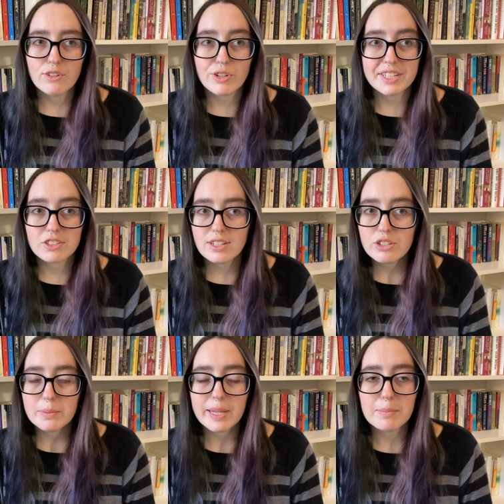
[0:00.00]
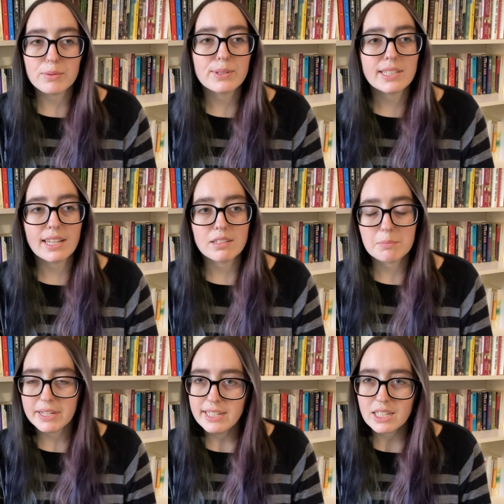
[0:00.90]
transgender people and
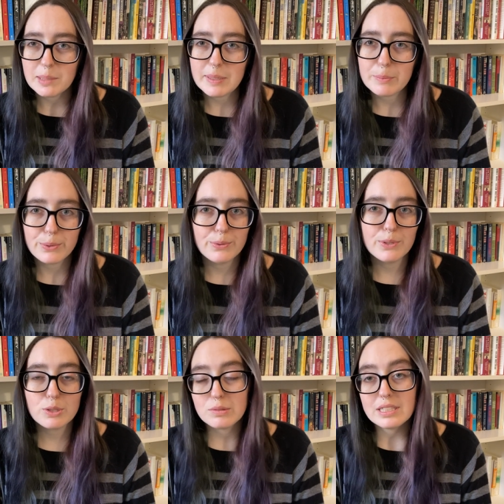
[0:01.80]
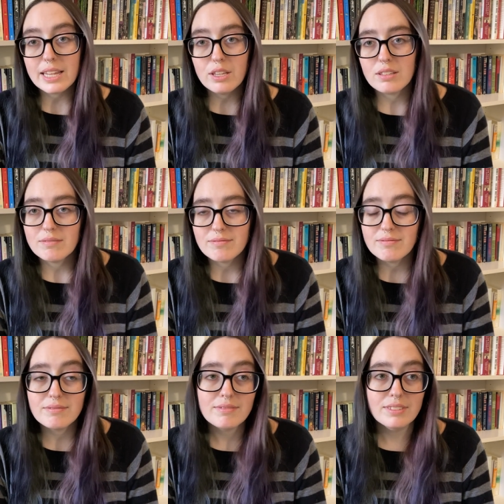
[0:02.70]
non-binary people, which was like
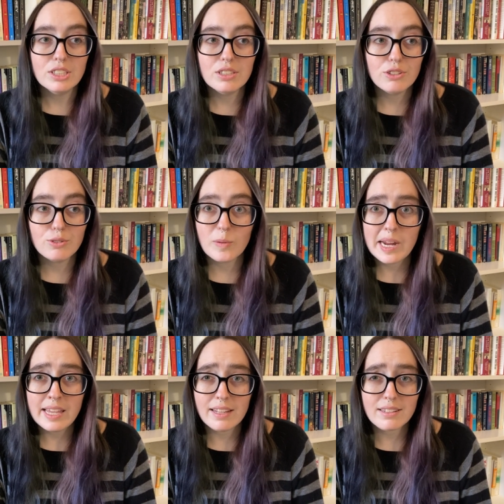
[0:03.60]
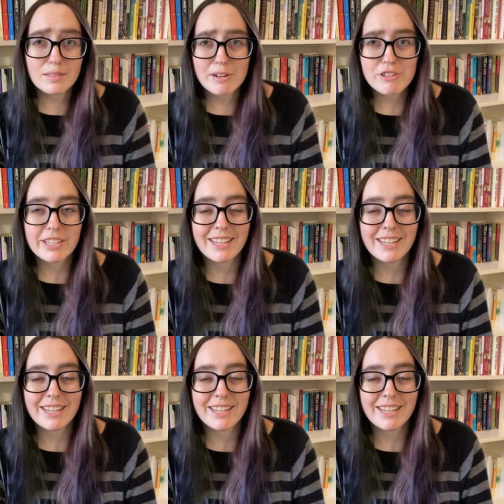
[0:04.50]
great, especially